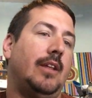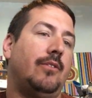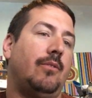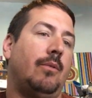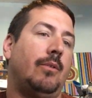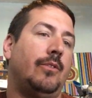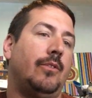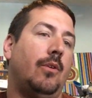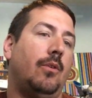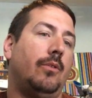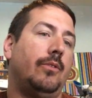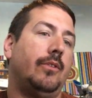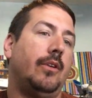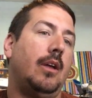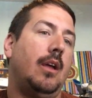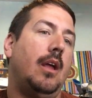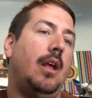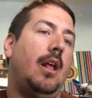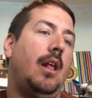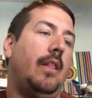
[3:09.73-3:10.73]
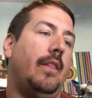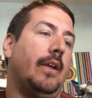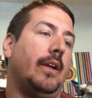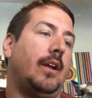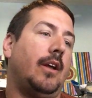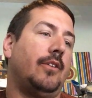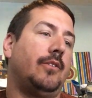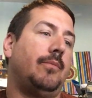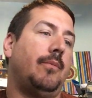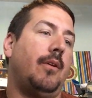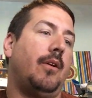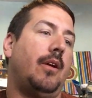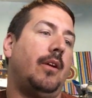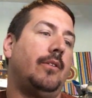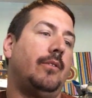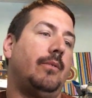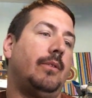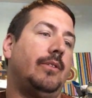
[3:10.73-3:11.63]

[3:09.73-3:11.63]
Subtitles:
As a result, the customer has